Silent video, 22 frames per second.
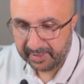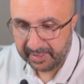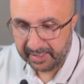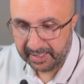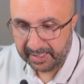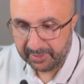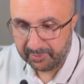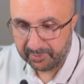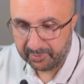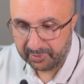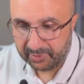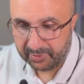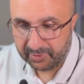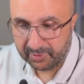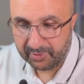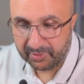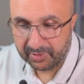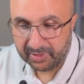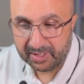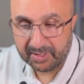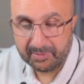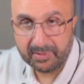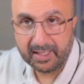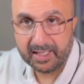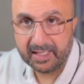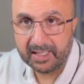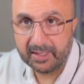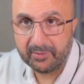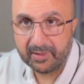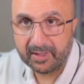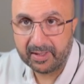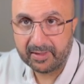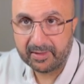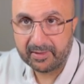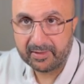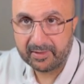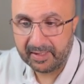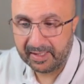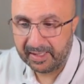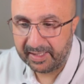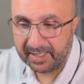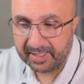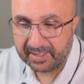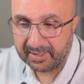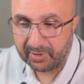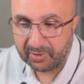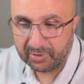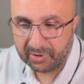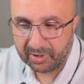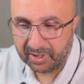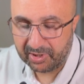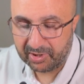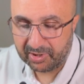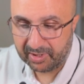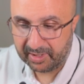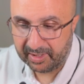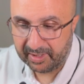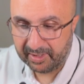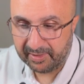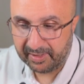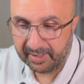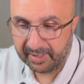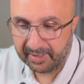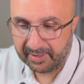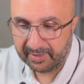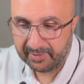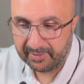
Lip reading: it will return Jimmy anyway. It does not change anything.